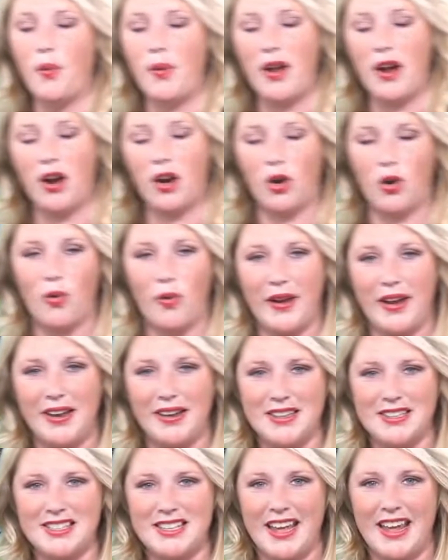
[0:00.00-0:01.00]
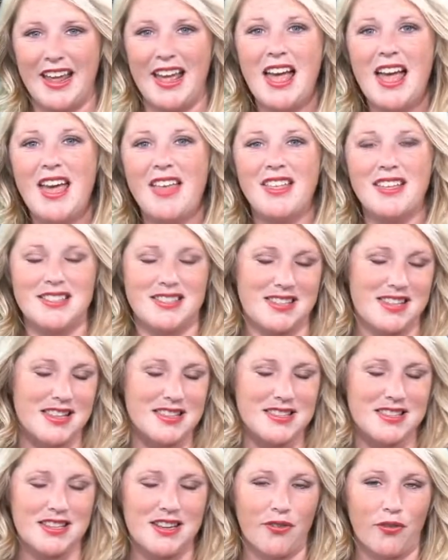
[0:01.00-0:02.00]
we are going to say that
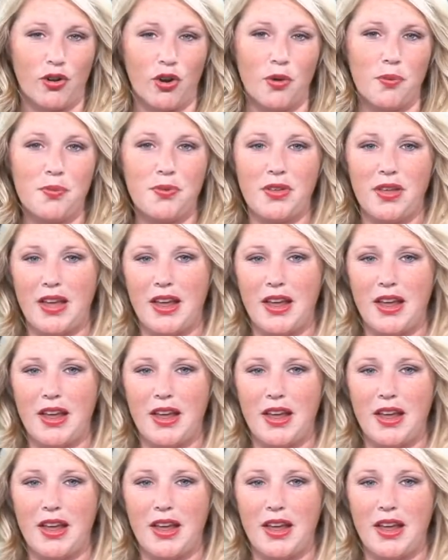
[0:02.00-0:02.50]
sensitive groups